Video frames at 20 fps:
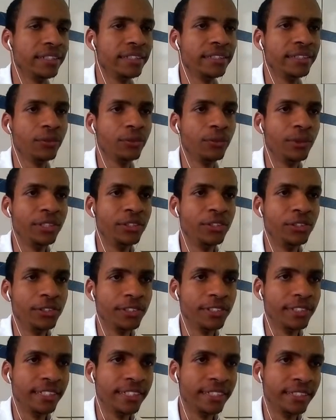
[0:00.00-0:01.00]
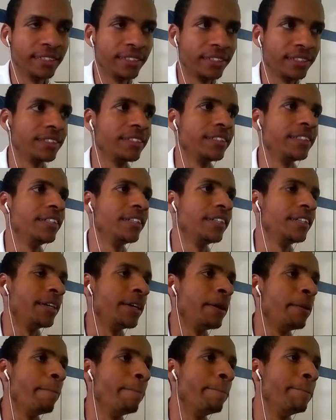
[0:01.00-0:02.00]
a way to use this,
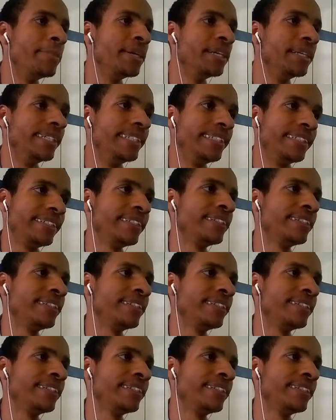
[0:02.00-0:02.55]
but